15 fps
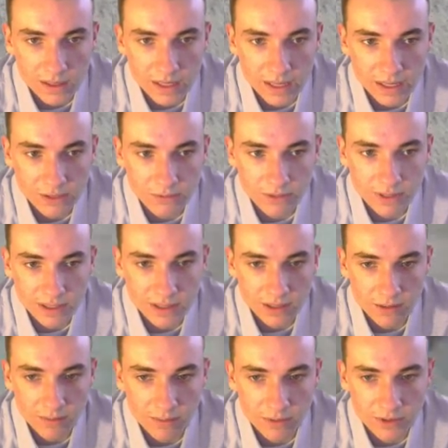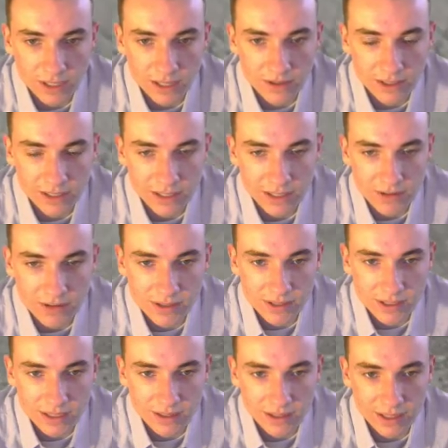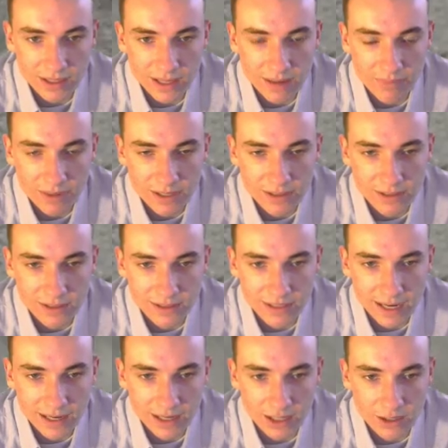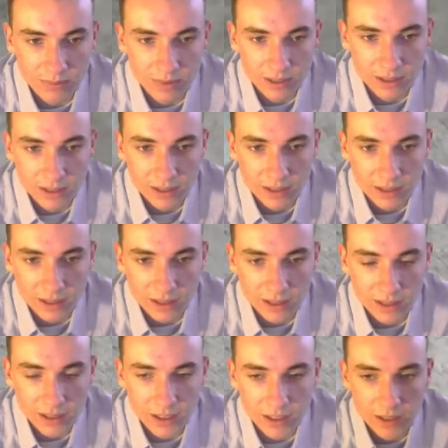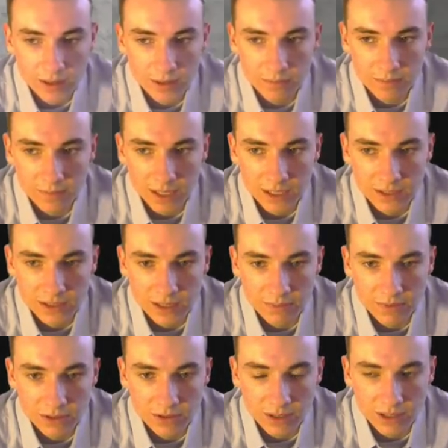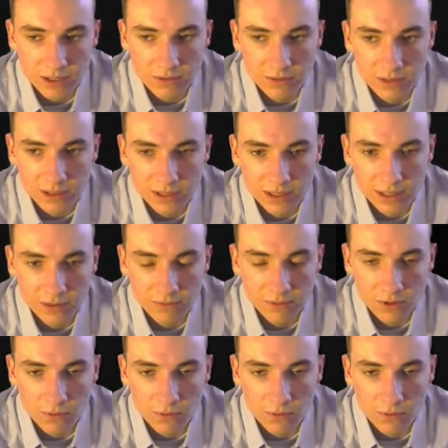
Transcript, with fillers: Yeah, this one is a little bit more challenging, because as you can see, look at that piece does not help. Let's see, I'm going to try to use the